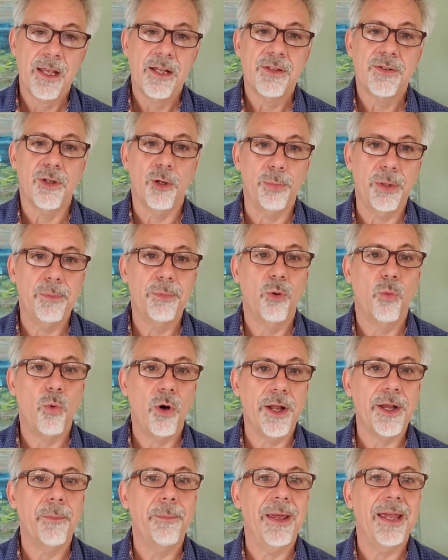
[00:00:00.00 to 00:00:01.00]
So people
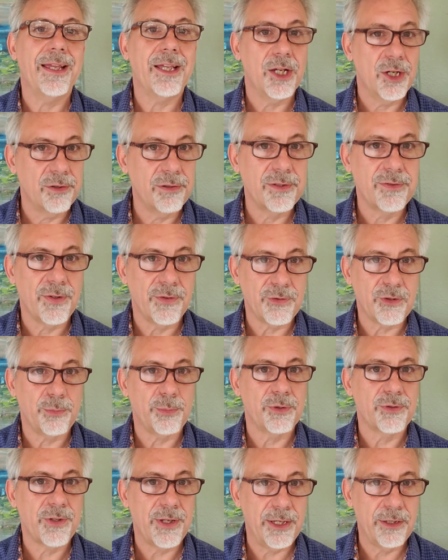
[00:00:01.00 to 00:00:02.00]
want to make
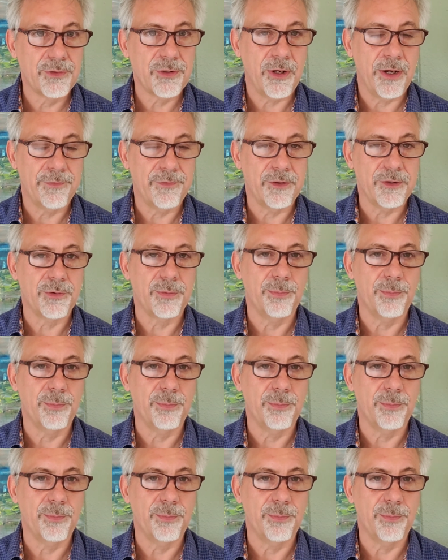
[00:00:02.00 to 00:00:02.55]
irresistible sales offers.